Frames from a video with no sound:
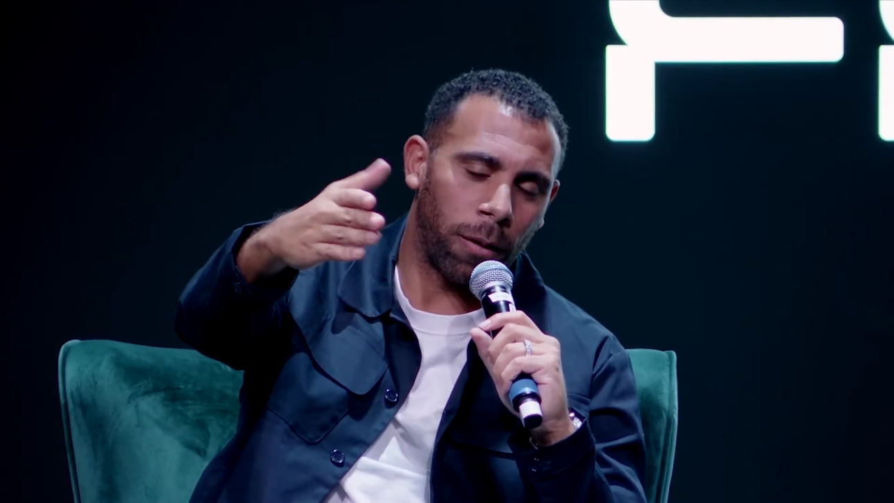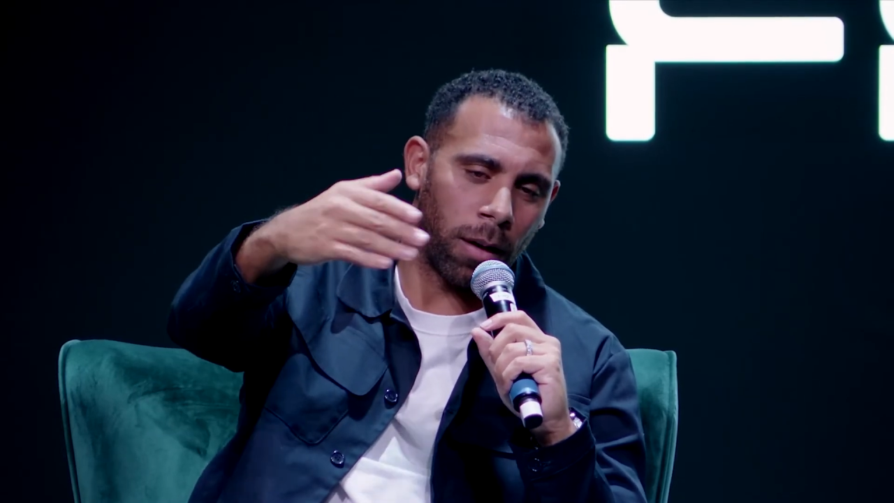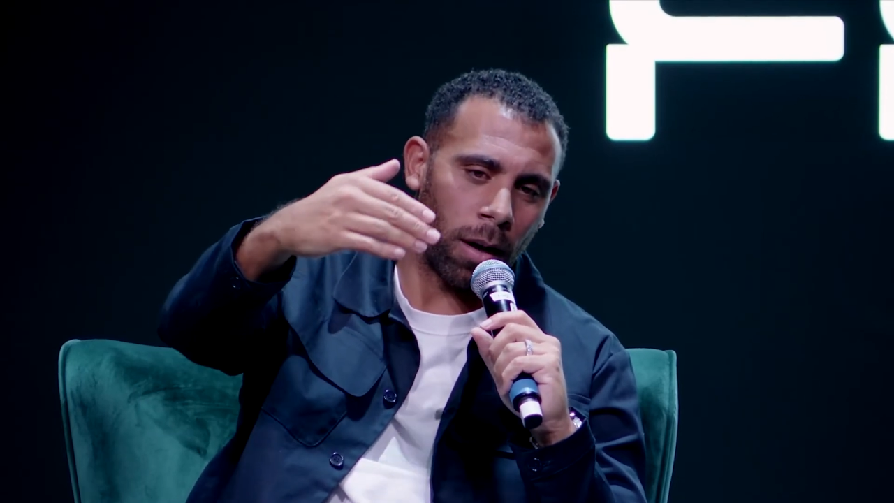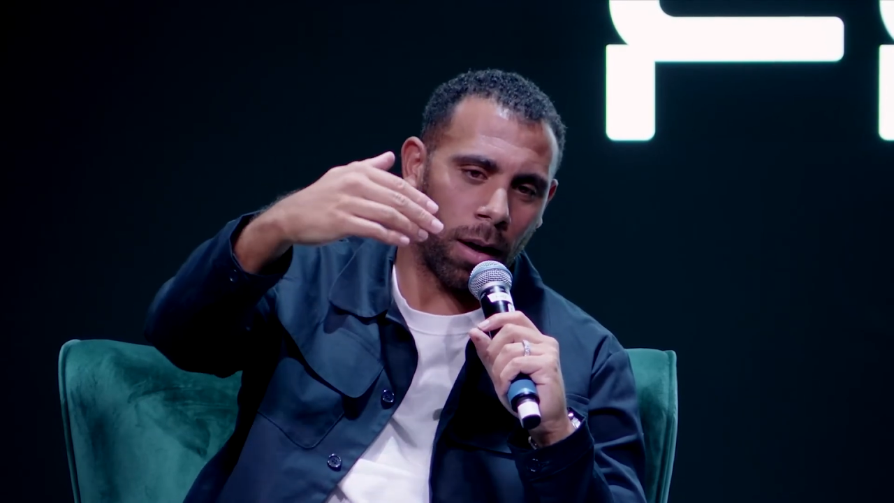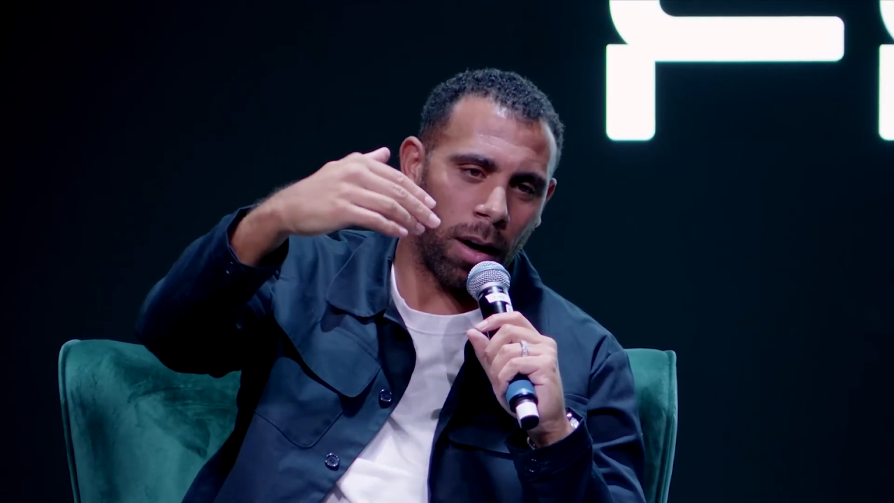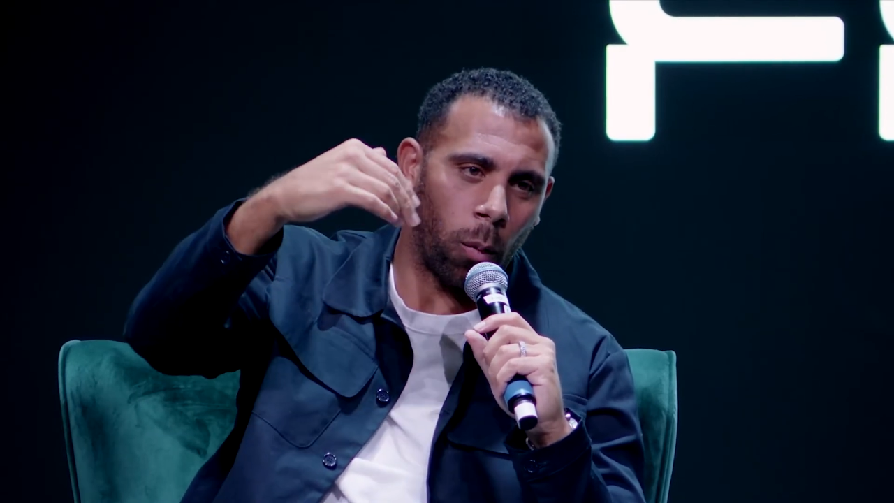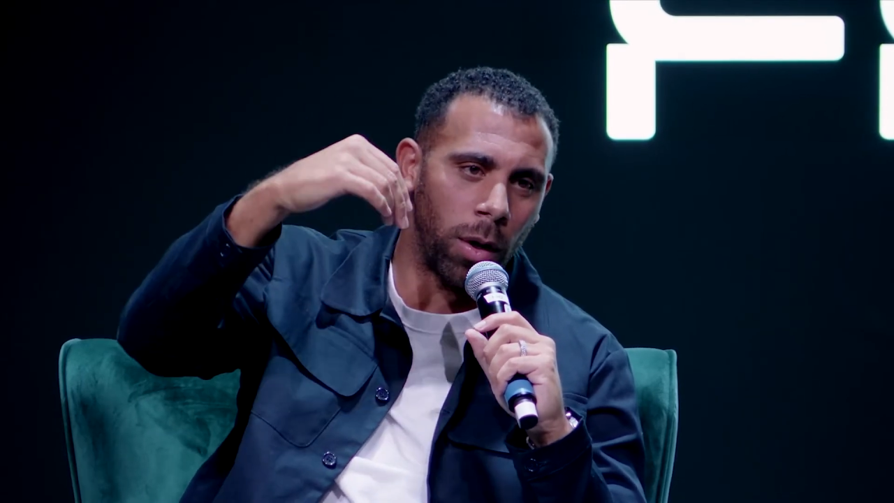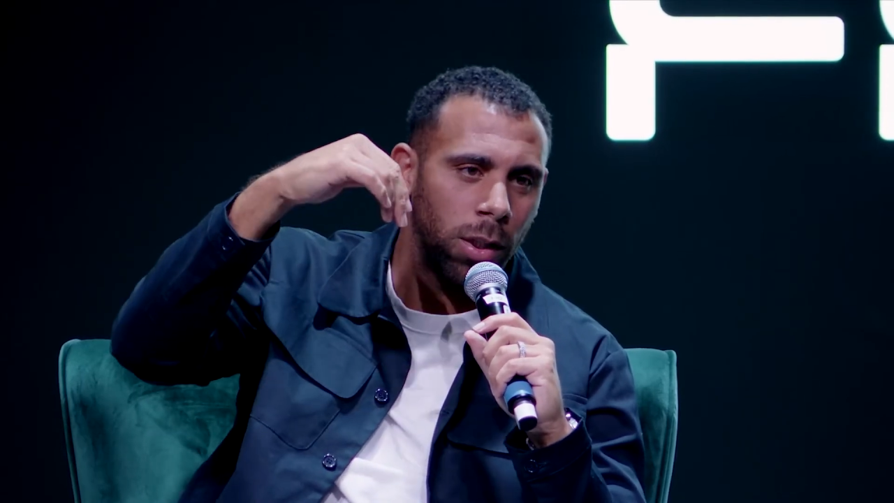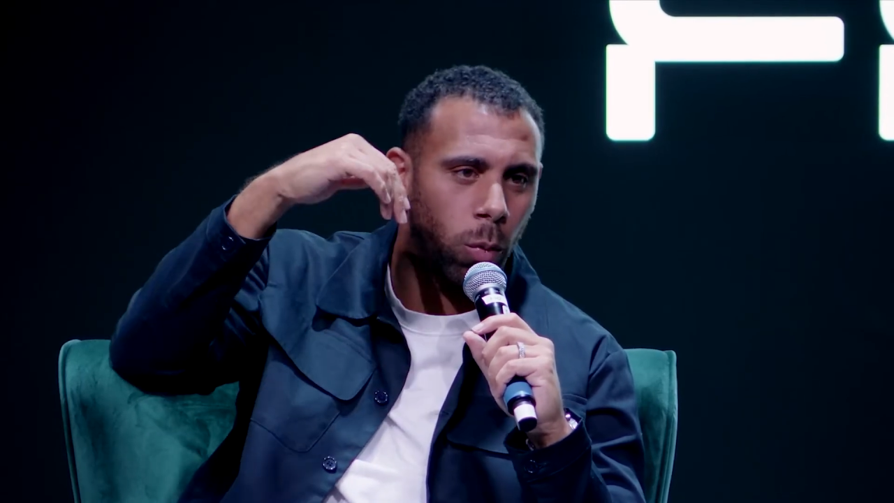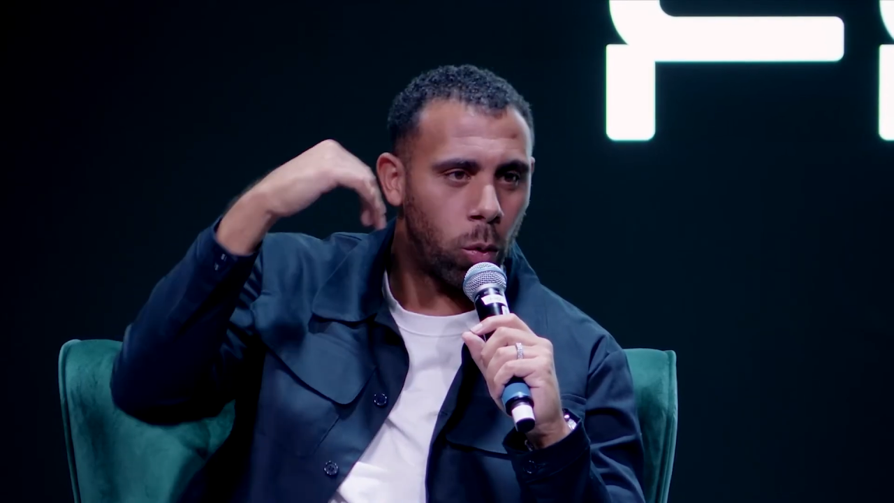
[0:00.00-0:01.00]
and I
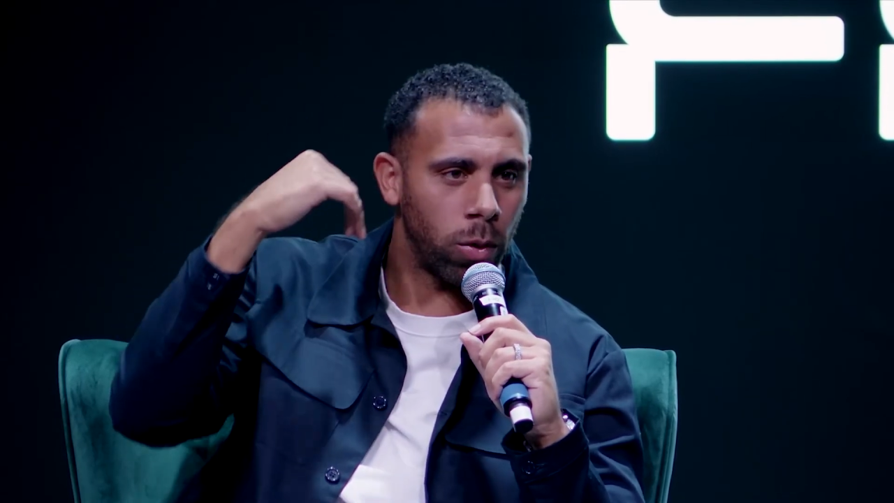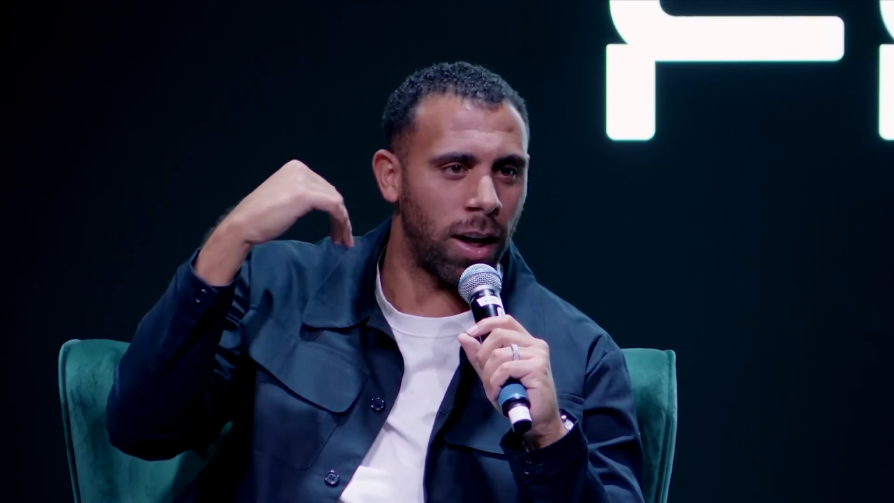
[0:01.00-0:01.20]
went to walk